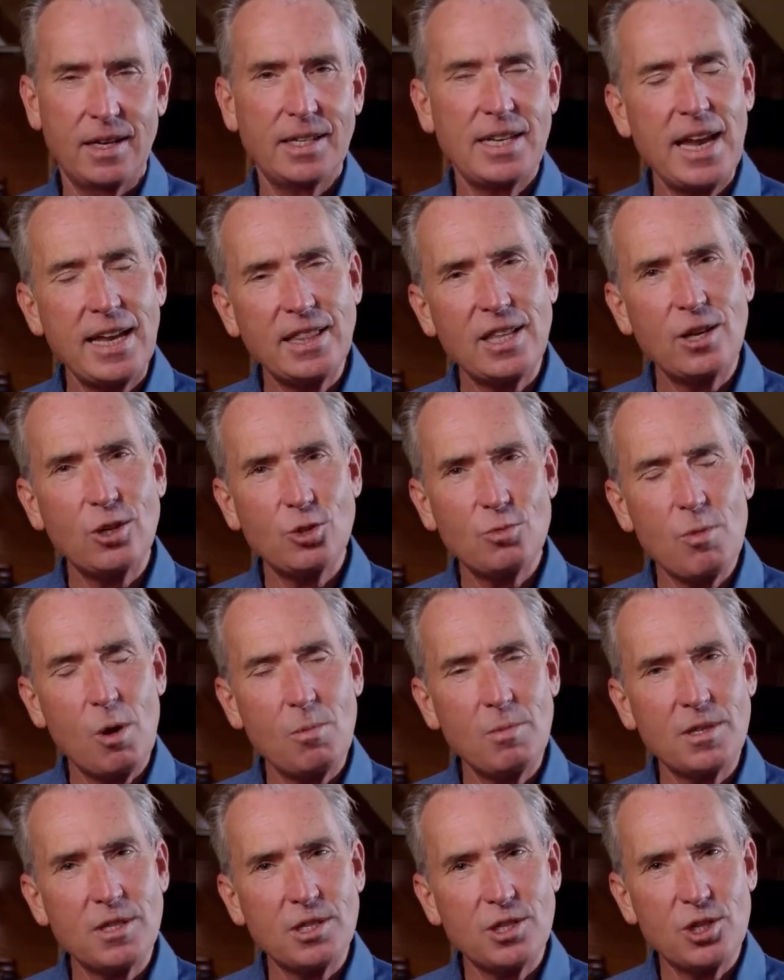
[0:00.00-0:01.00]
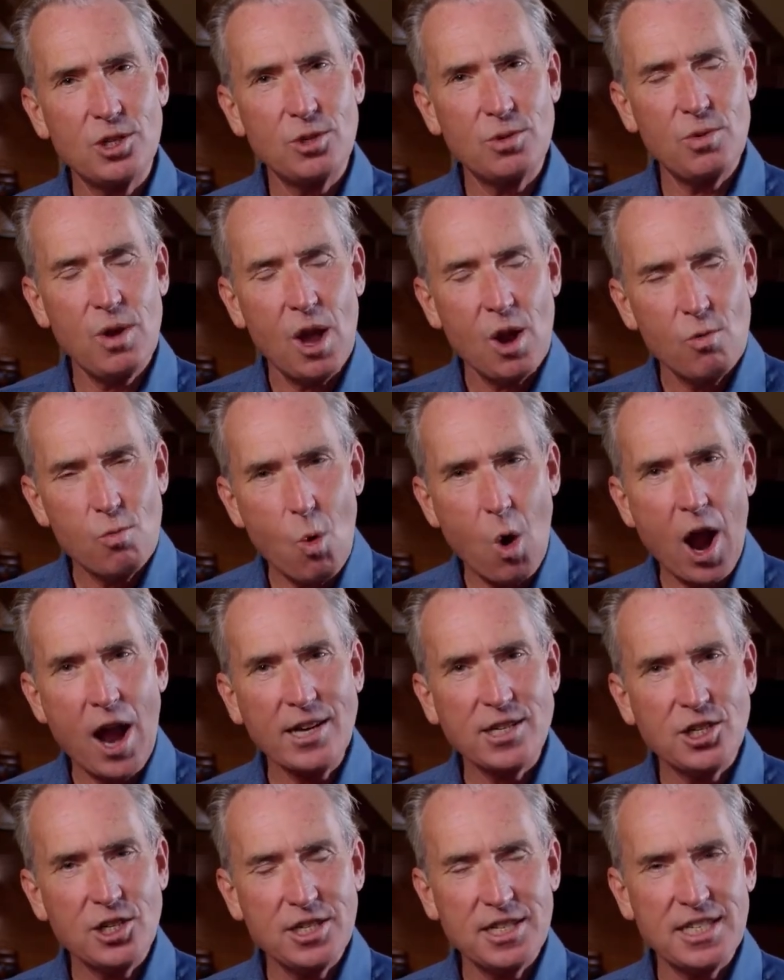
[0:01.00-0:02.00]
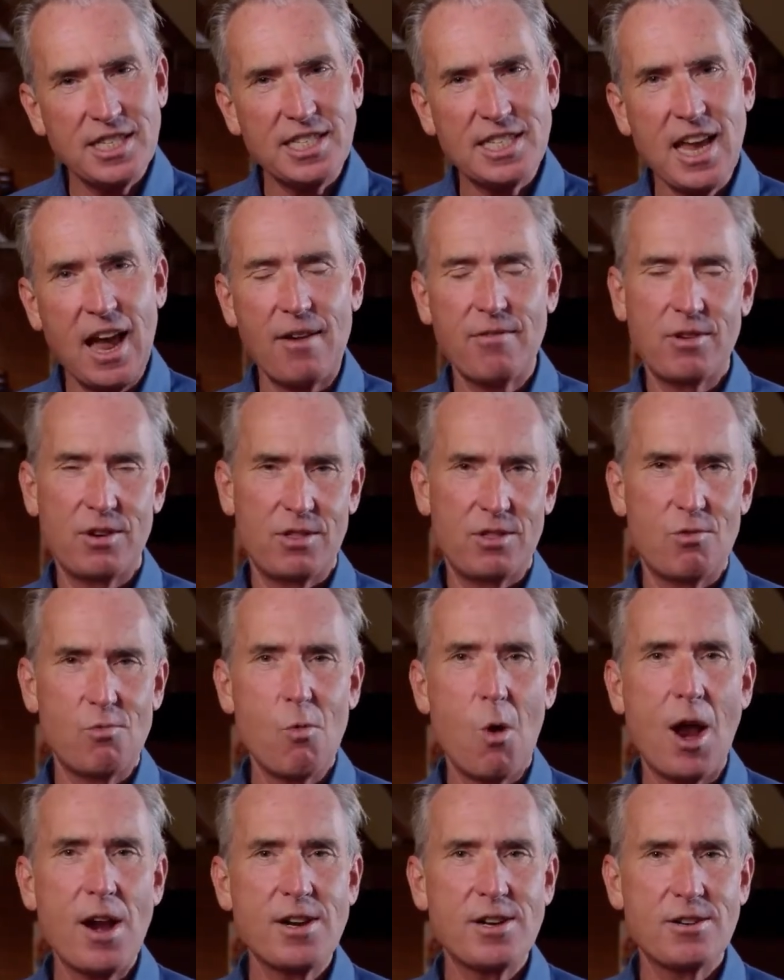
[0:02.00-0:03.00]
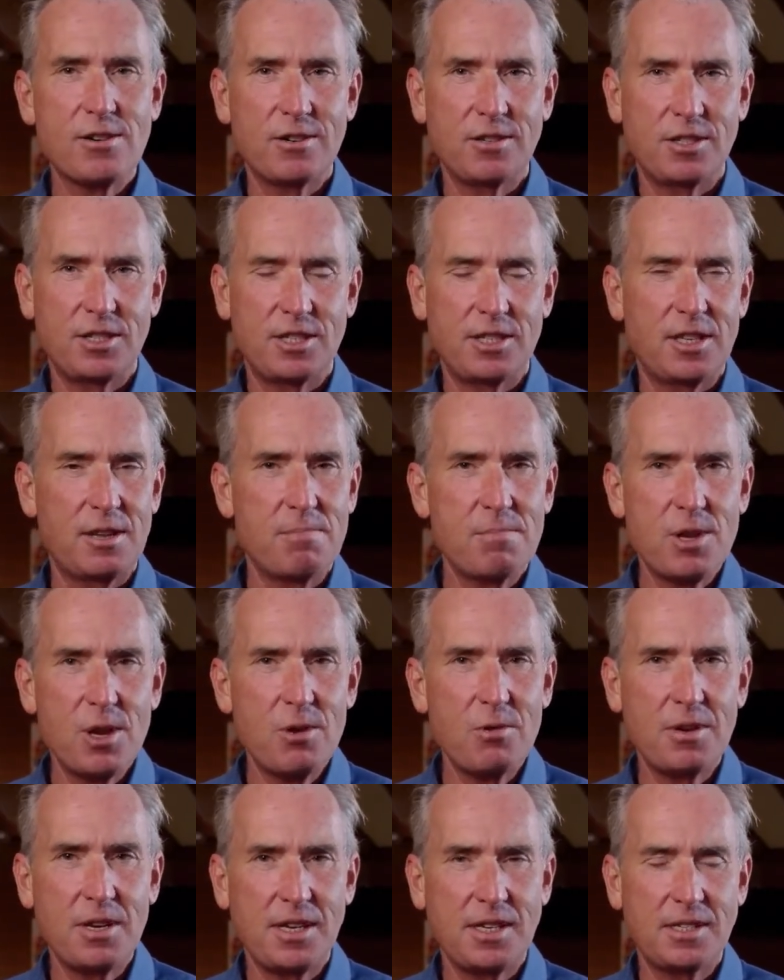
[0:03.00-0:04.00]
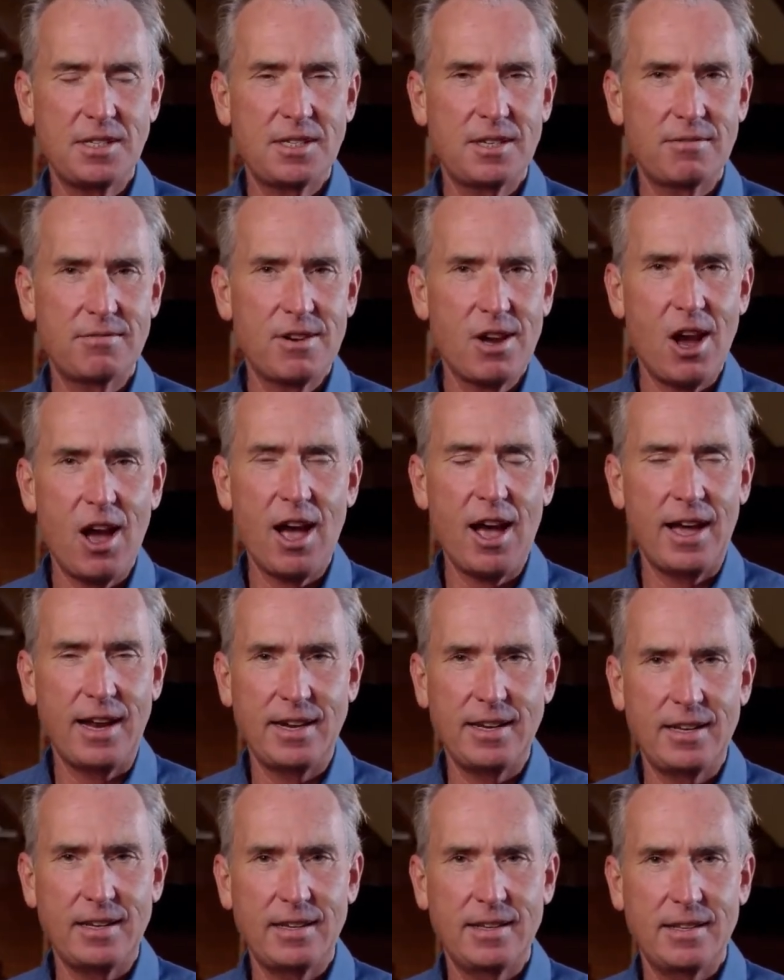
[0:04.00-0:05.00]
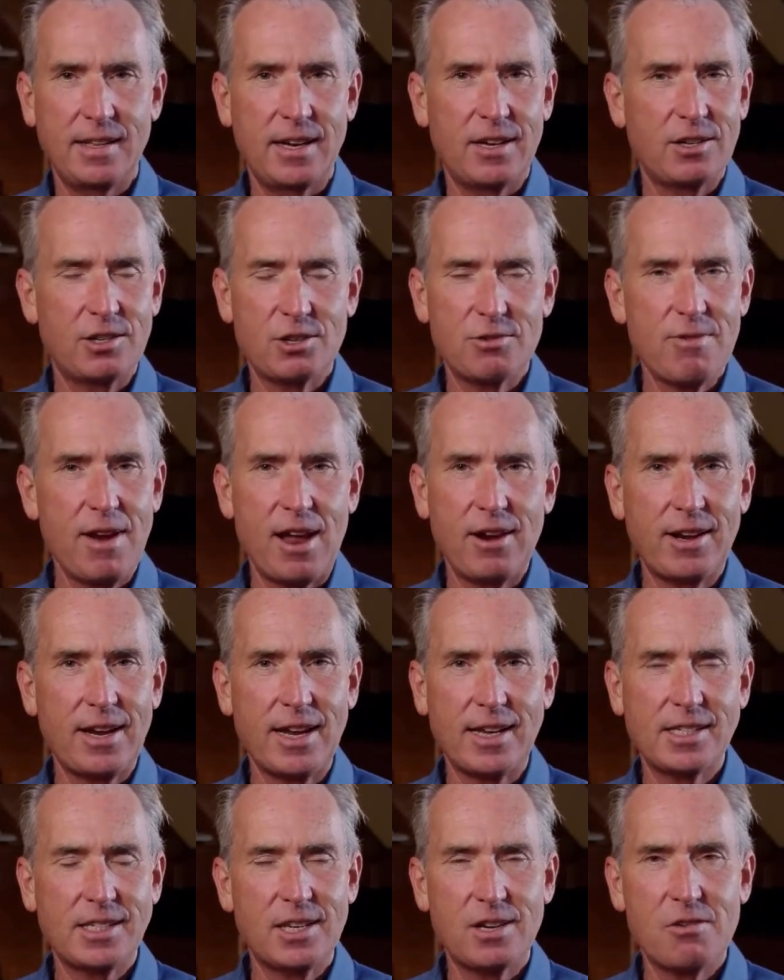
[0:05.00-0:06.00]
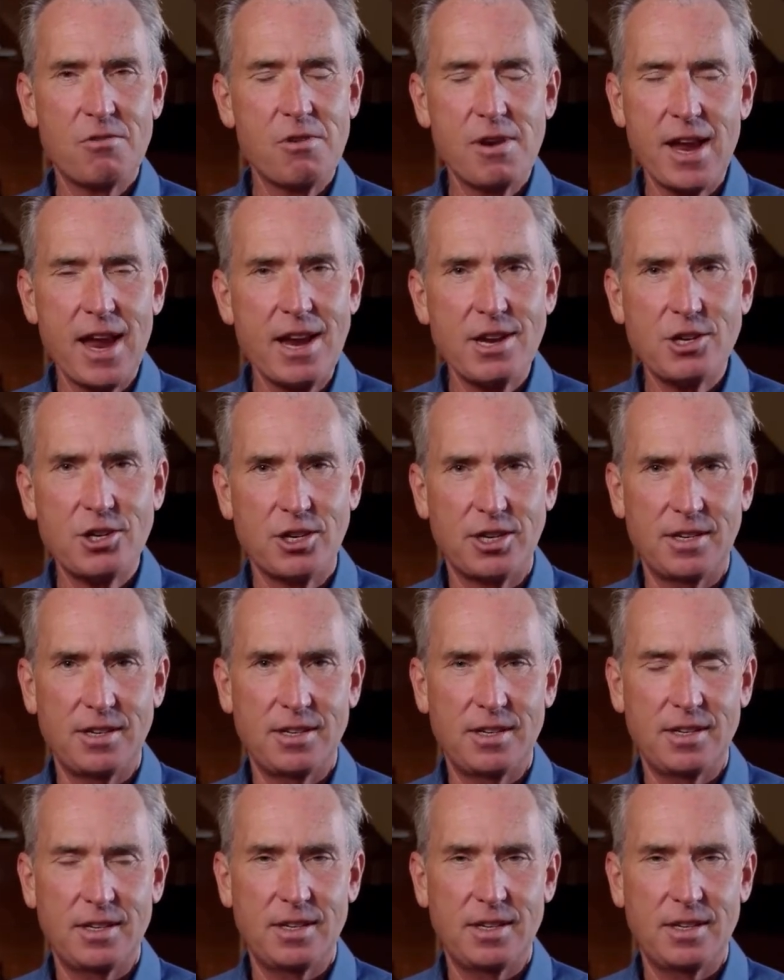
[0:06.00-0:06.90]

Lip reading: Take those moments to watch and discover the wonders and the beauties of God that are surrounding us in creation,